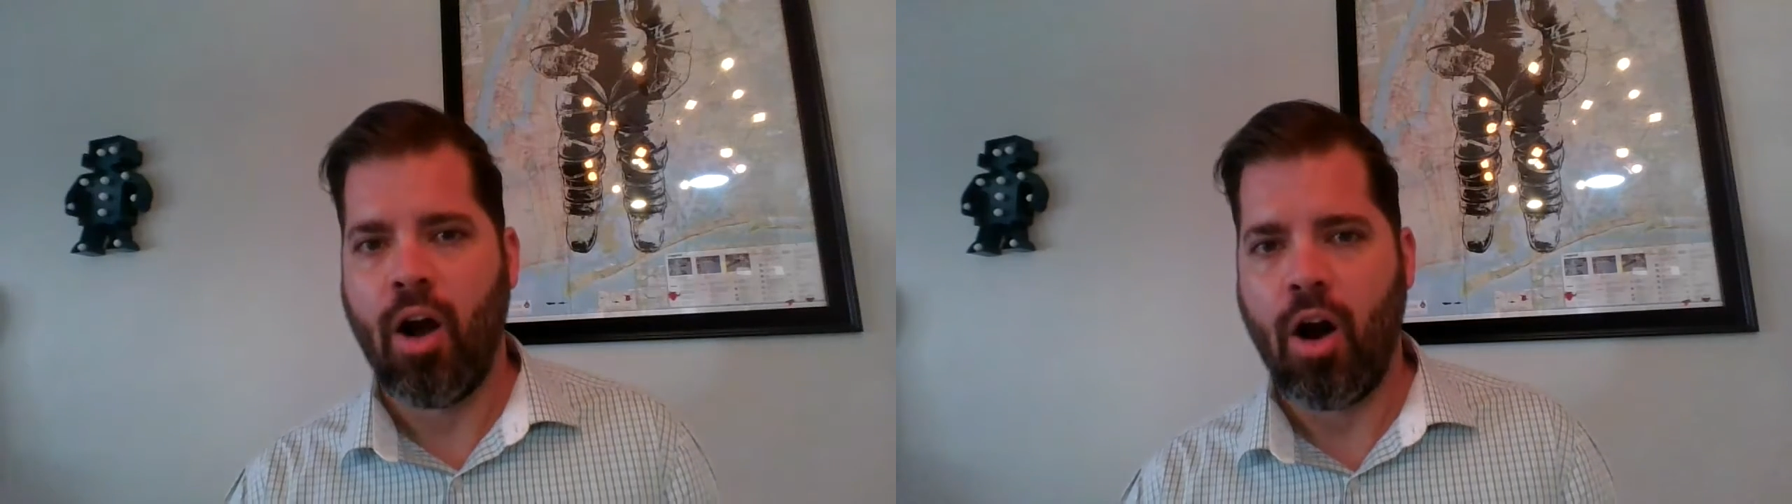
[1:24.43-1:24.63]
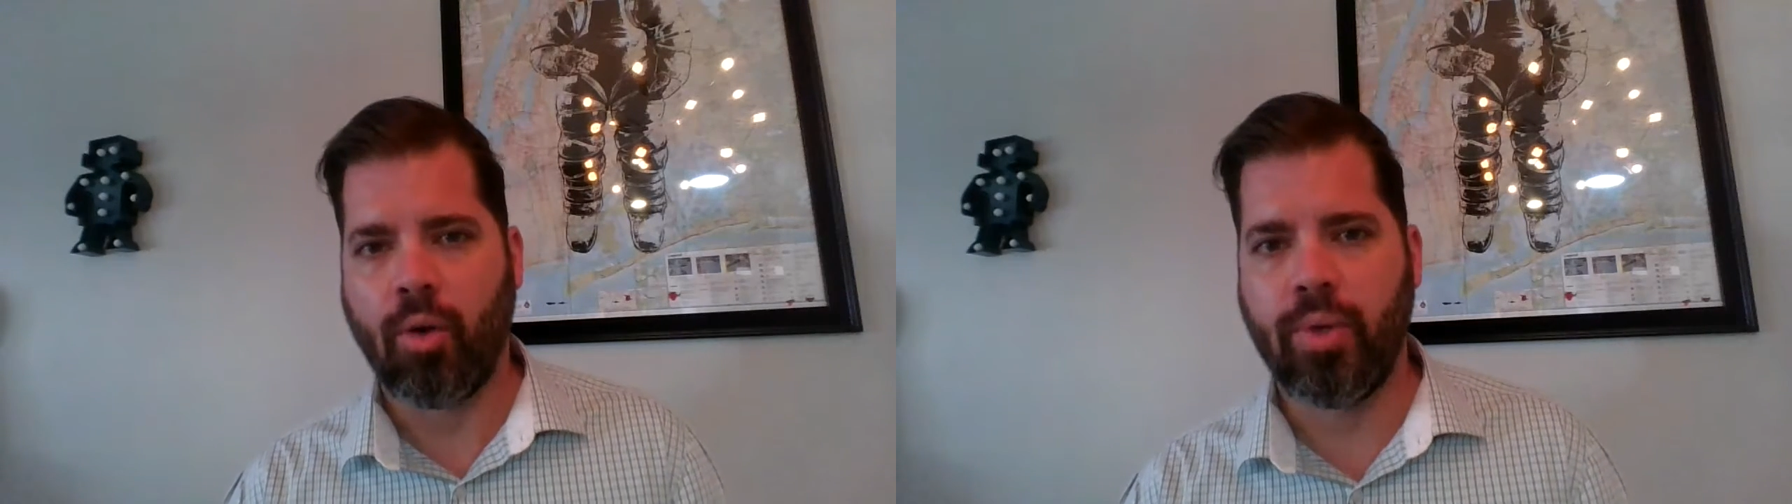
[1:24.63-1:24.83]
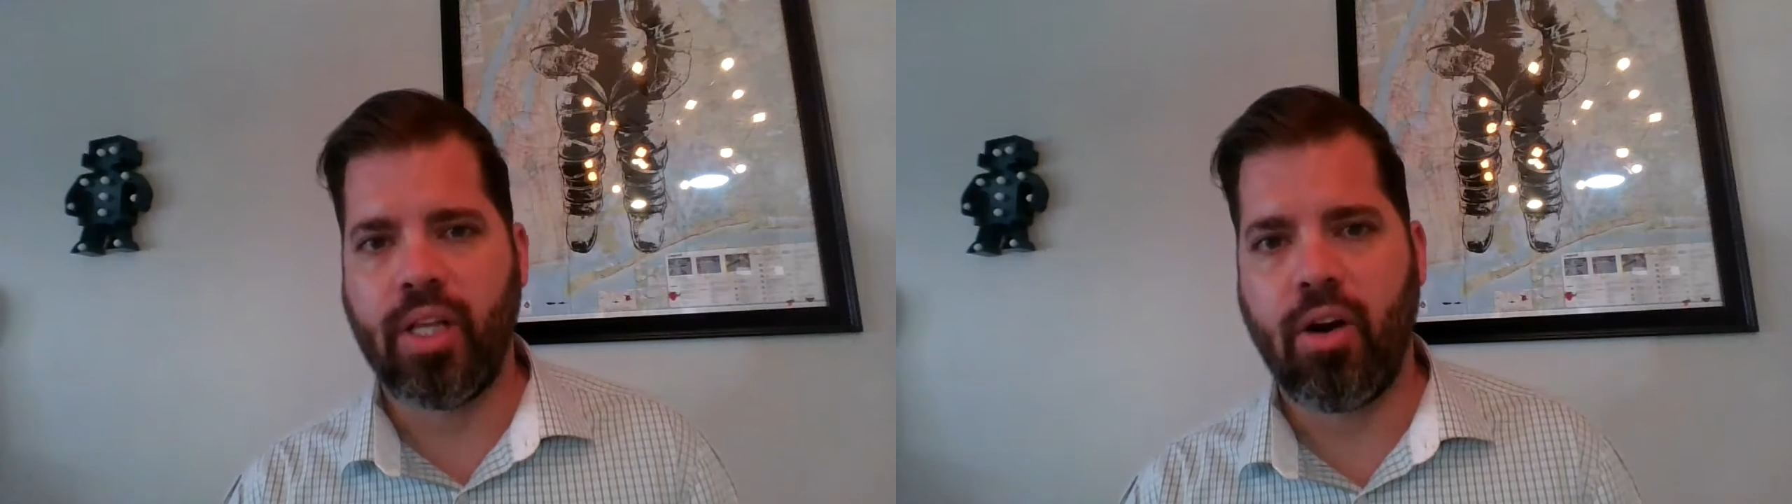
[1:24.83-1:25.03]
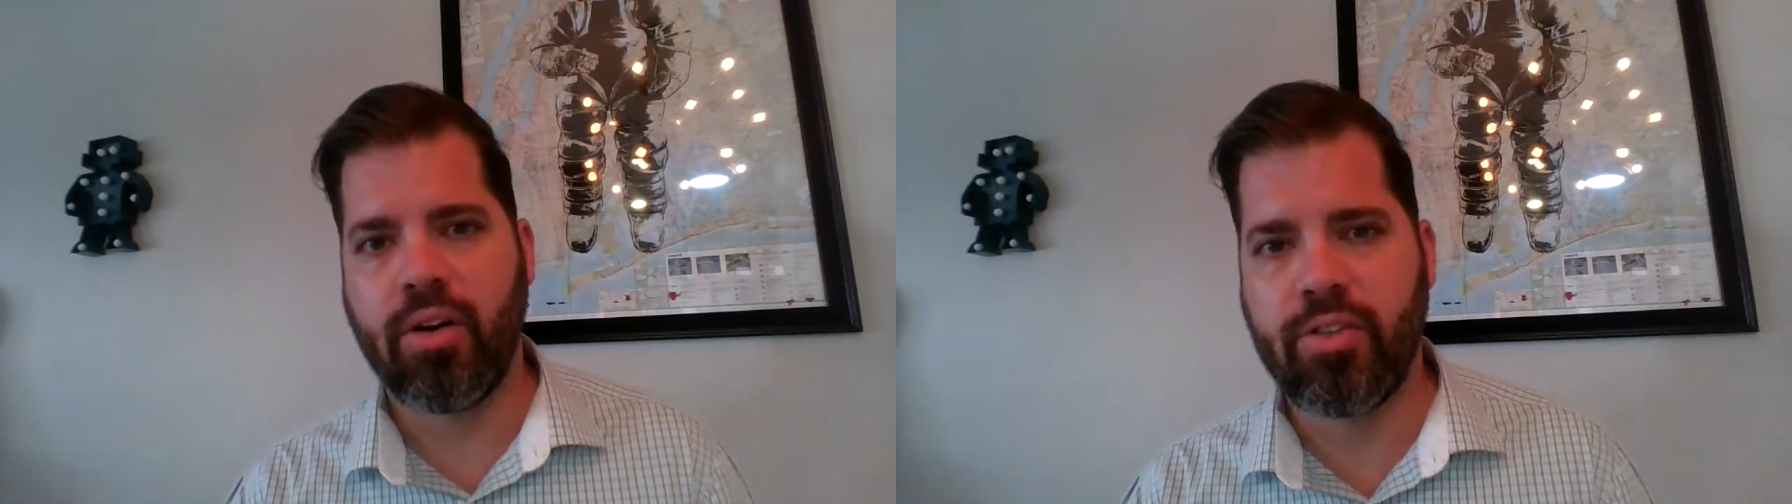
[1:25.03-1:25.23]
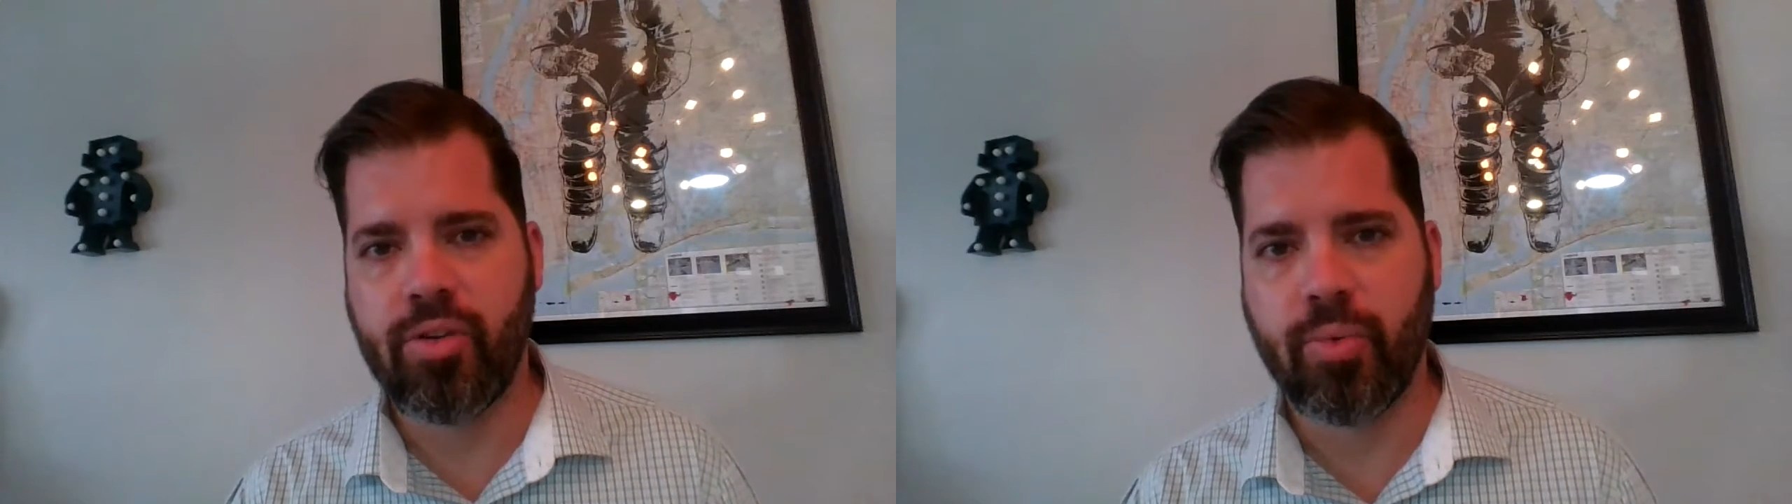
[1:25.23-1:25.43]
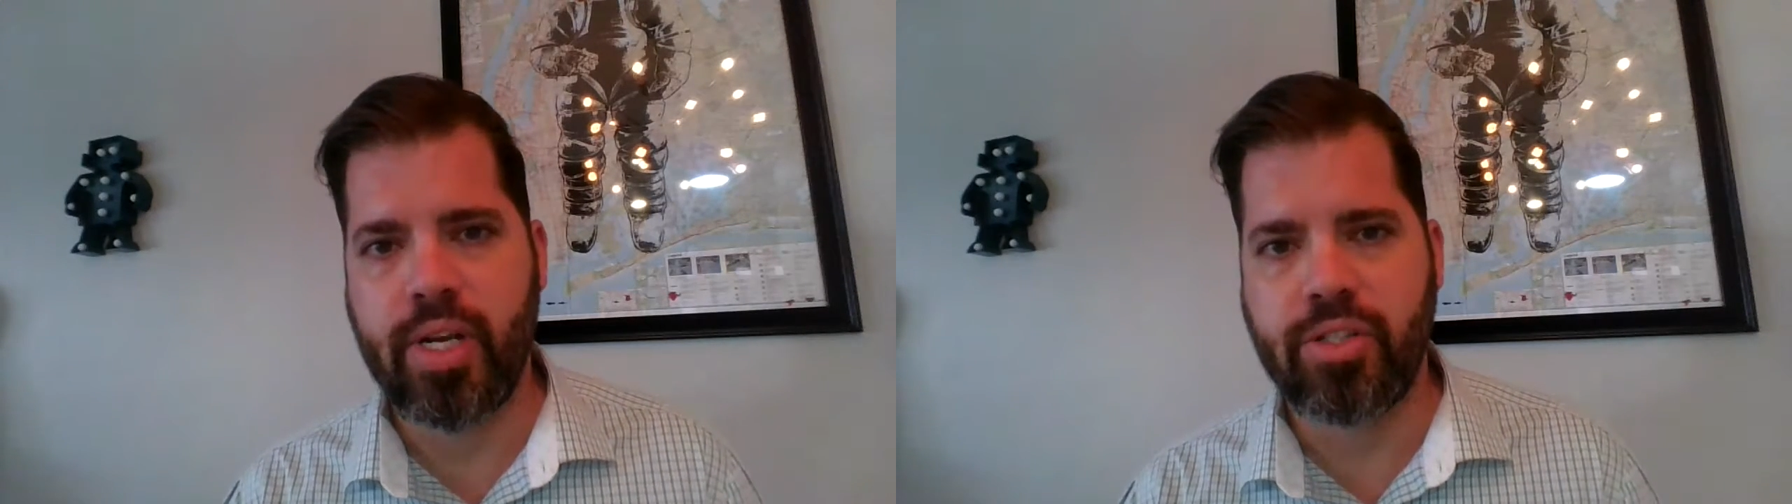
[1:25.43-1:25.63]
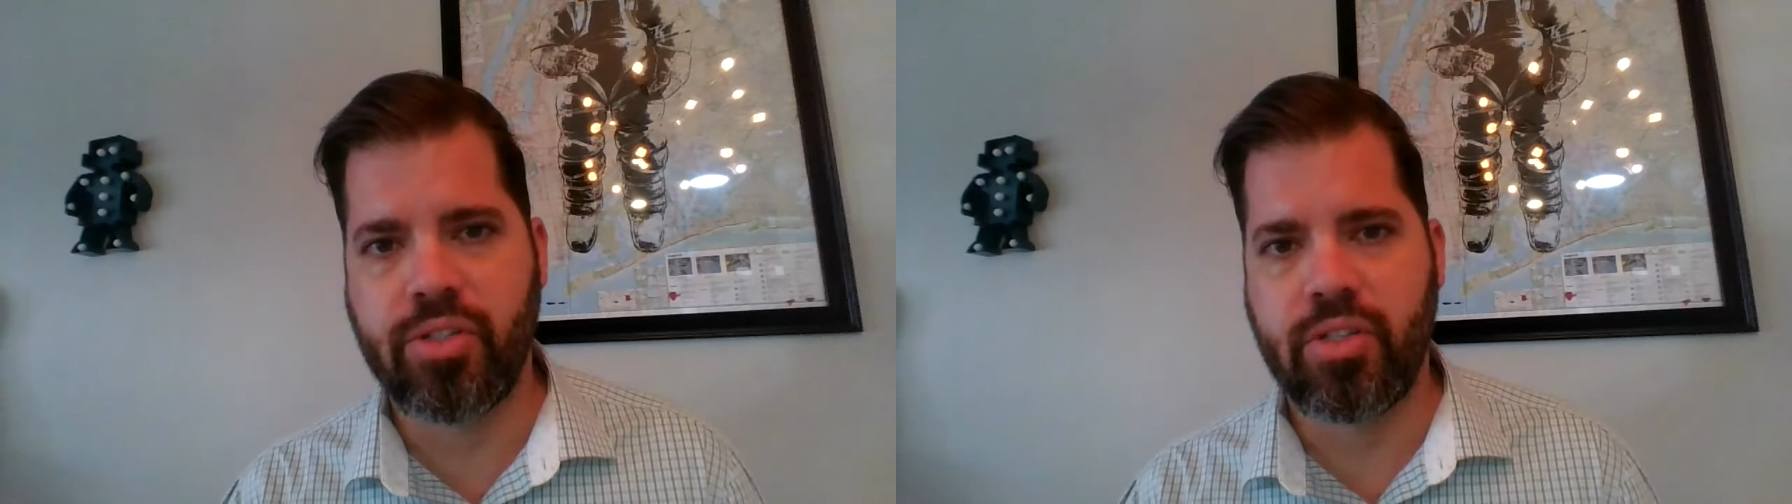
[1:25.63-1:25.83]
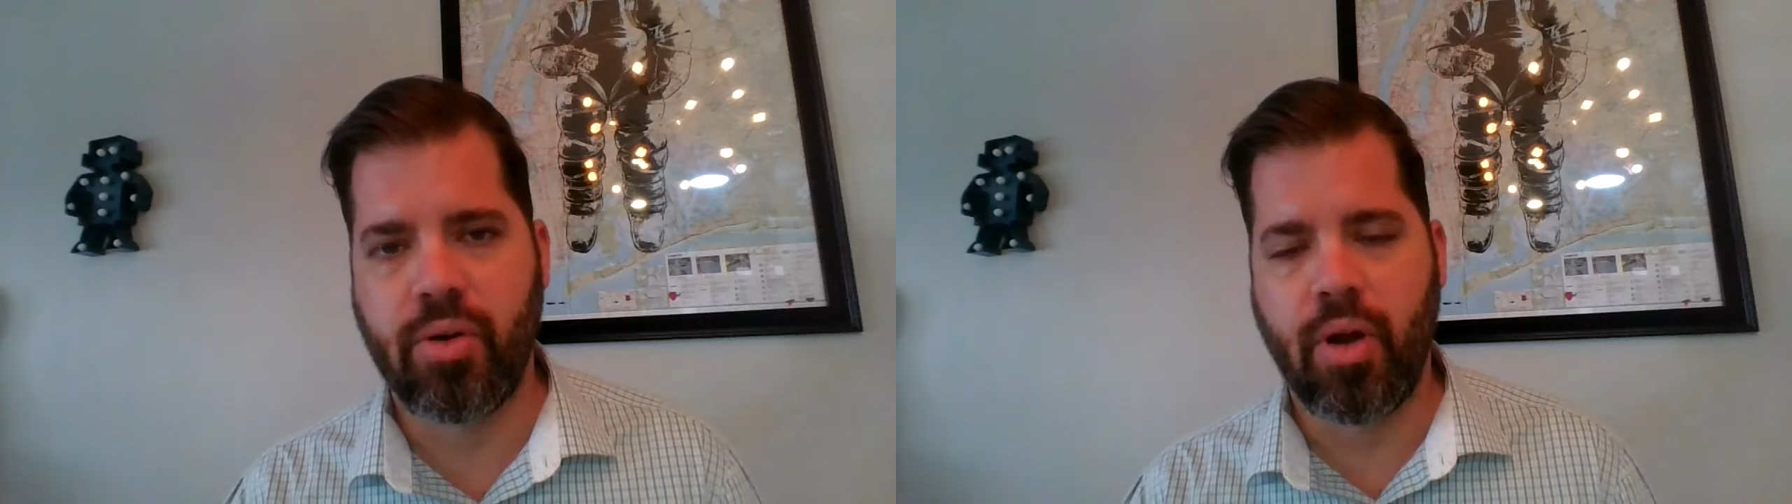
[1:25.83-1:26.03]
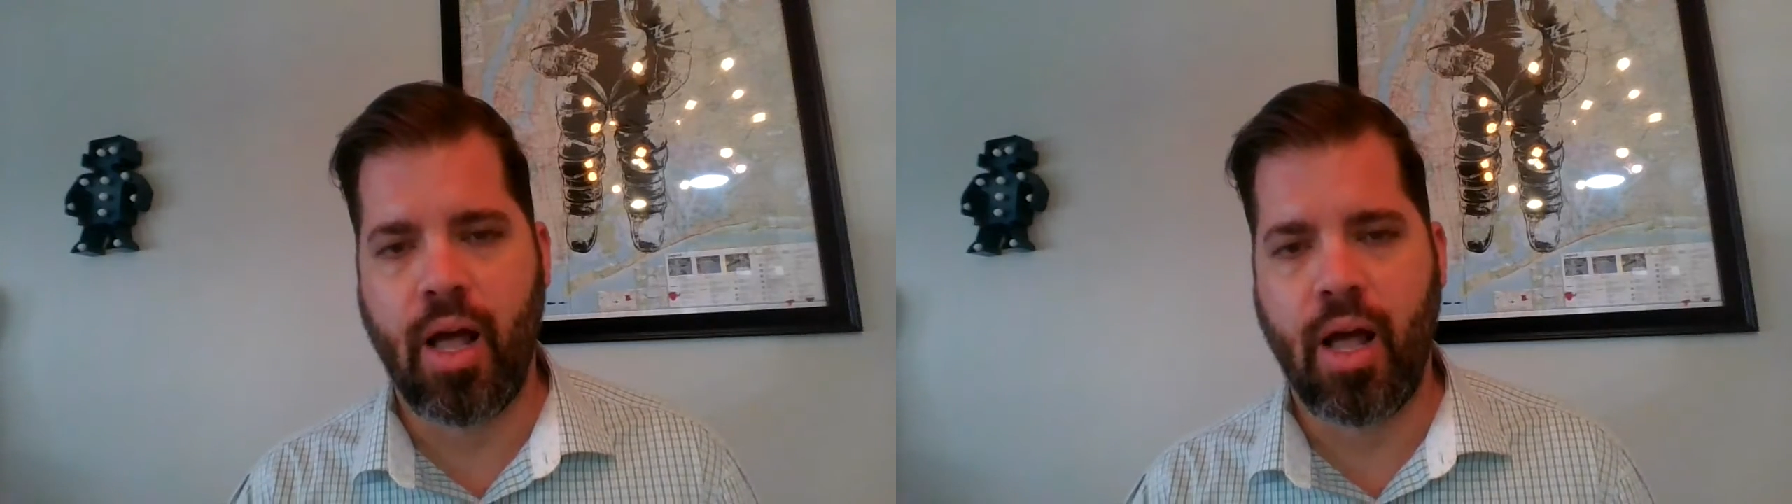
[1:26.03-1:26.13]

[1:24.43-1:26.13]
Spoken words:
are really hard to reach